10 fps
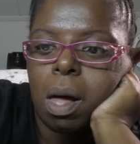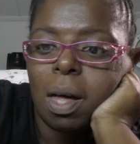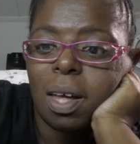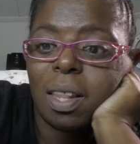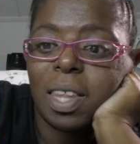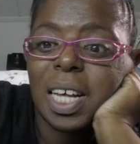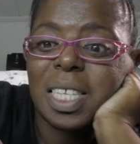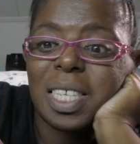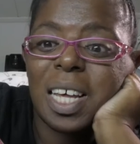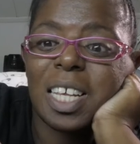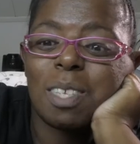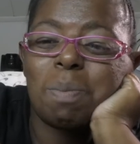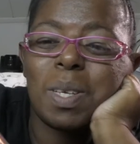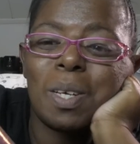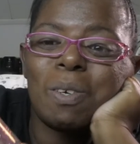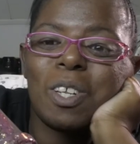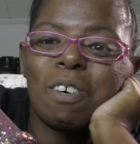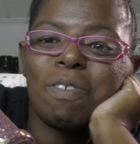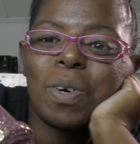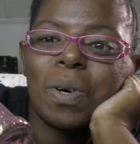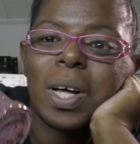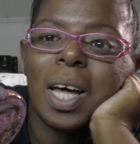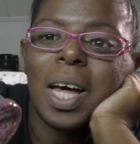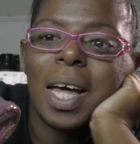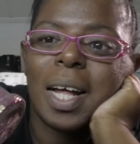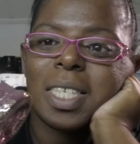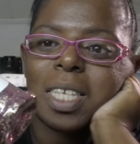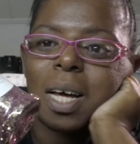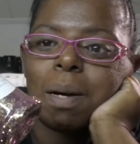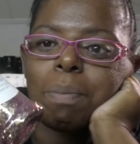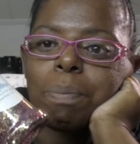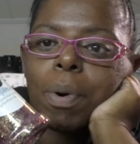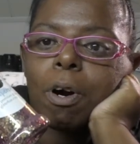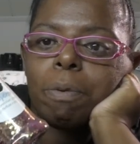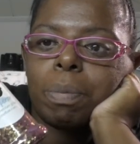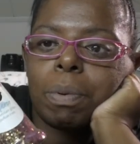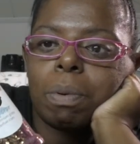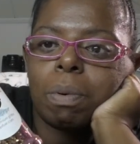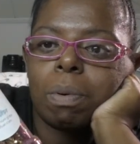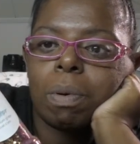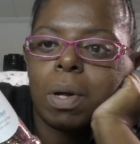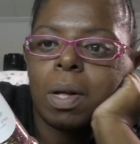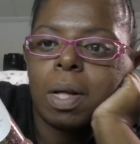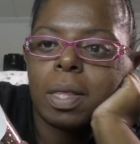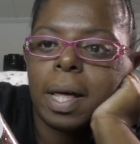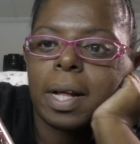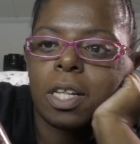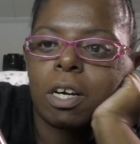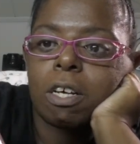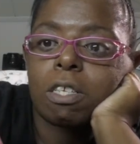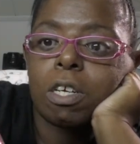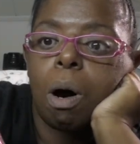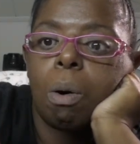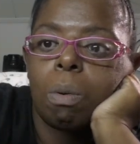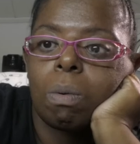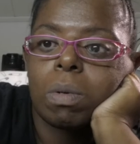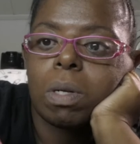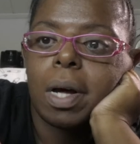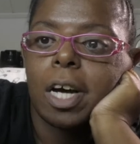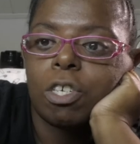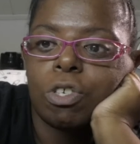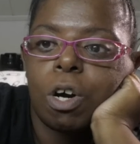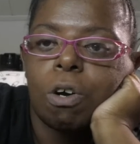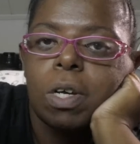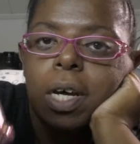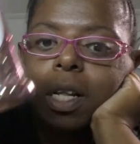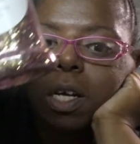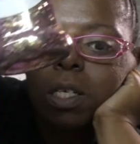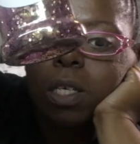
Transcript: And this is beautiful. It's um purple that looks gold. As you turn it, it looks